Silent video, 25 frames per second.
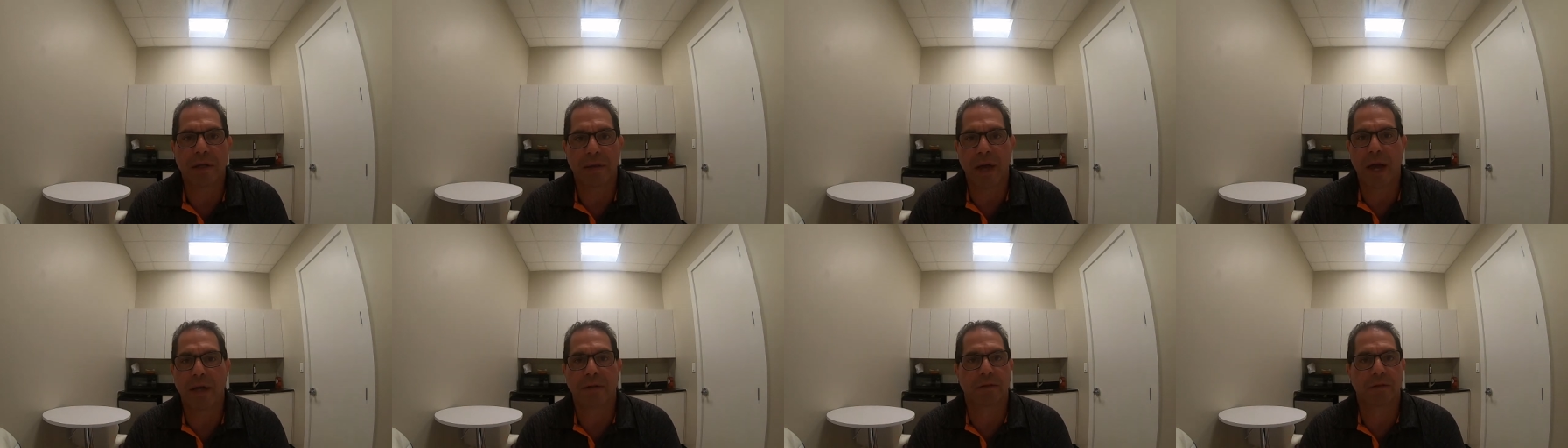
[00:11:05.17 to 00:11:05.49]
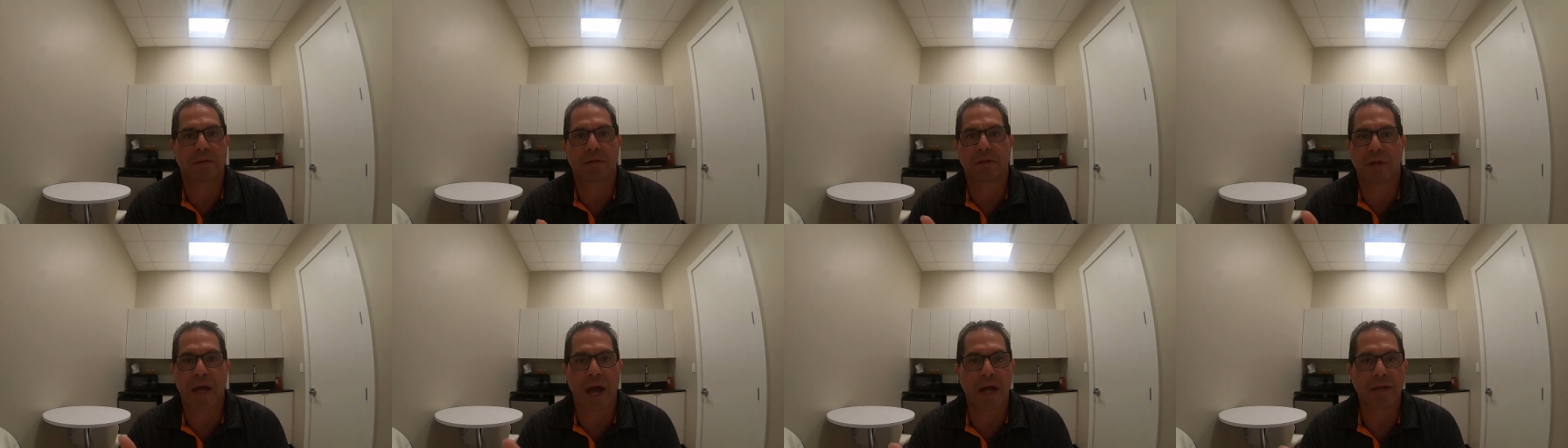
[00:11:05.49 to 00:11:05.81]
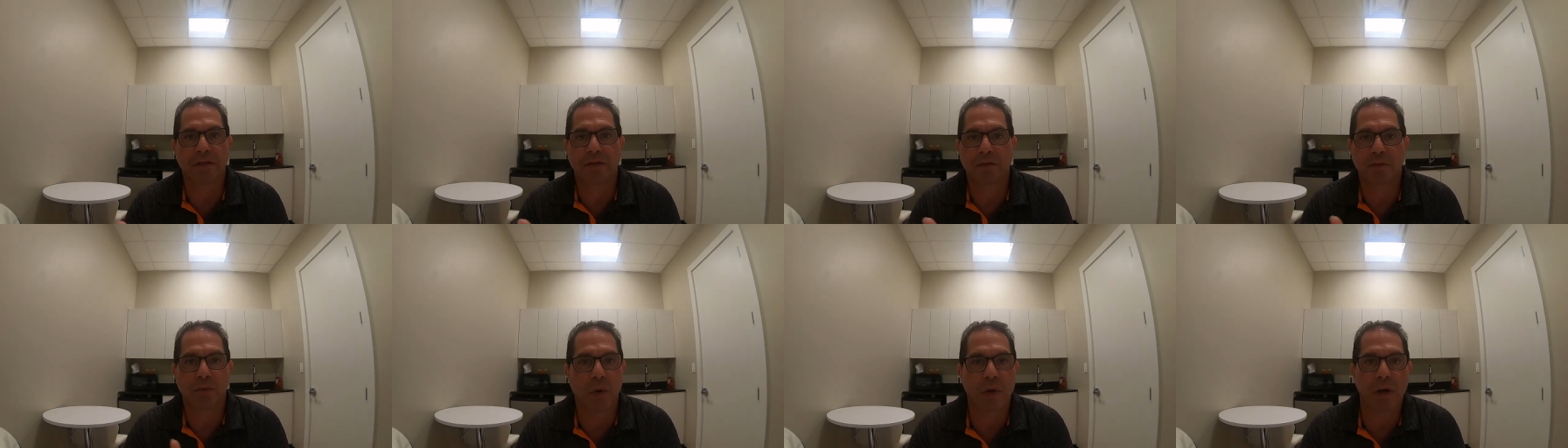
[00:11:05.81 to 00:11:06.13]

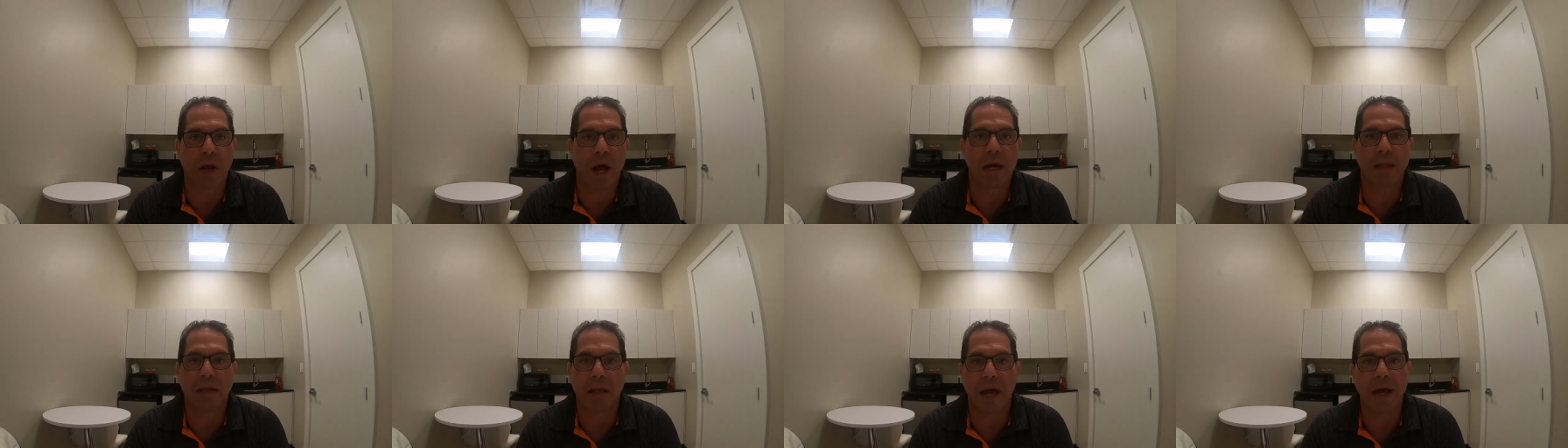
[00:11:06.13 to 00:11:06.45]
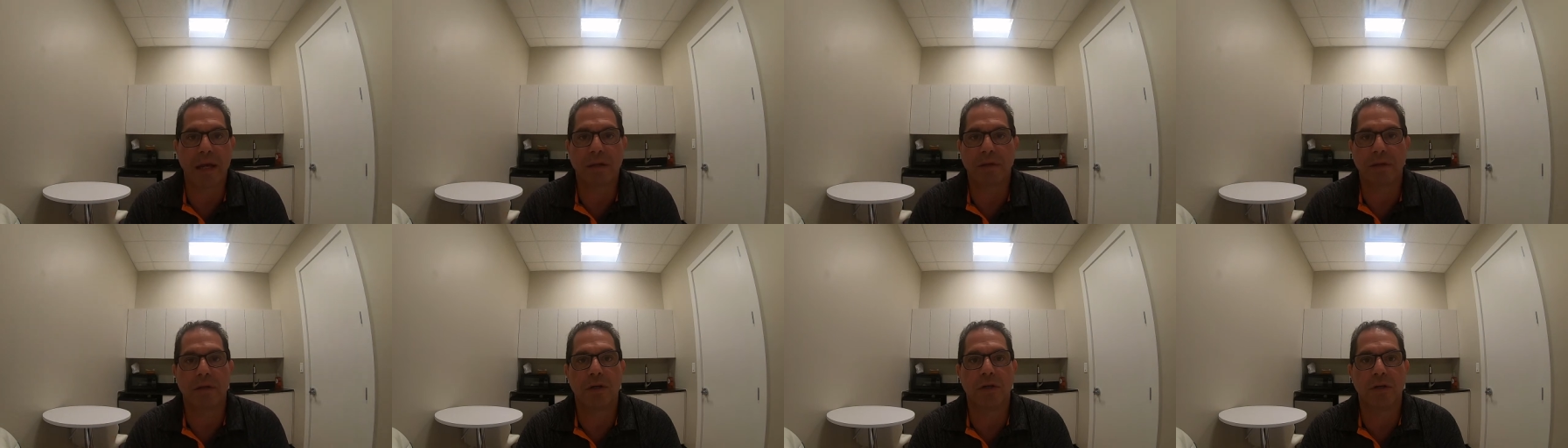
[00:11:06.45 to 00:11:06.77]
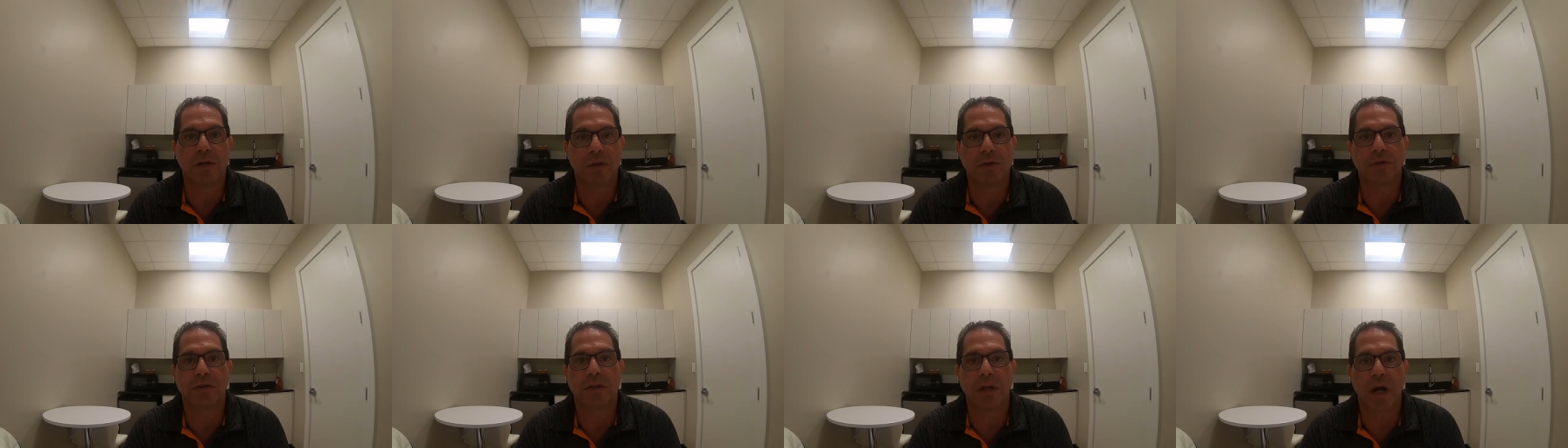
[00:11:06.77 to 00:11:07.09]
That's what I like to
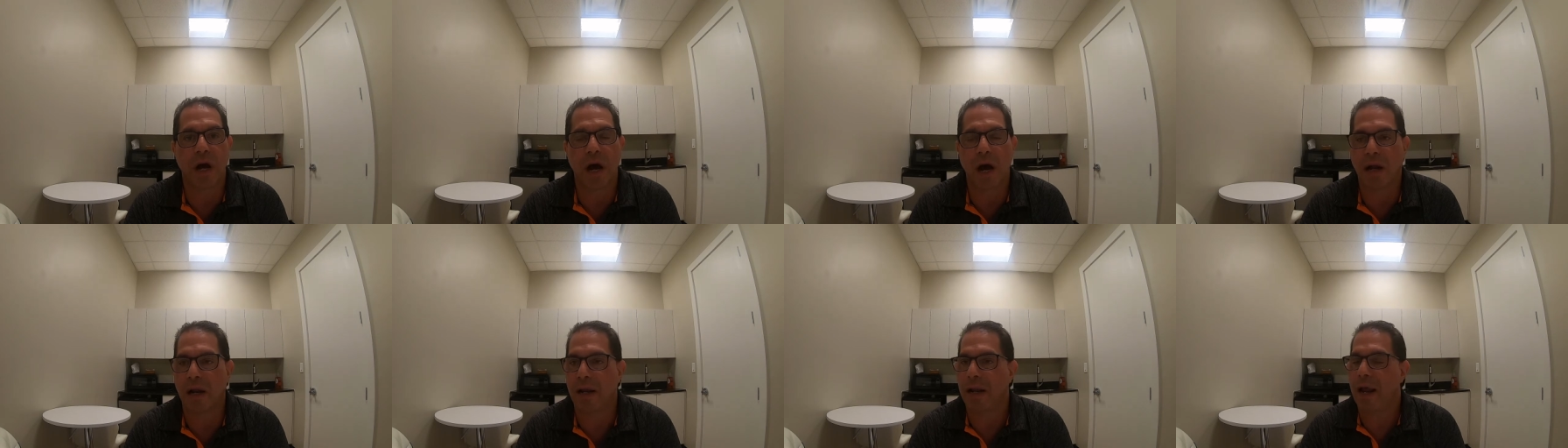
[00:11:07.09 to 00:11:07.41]
use it on.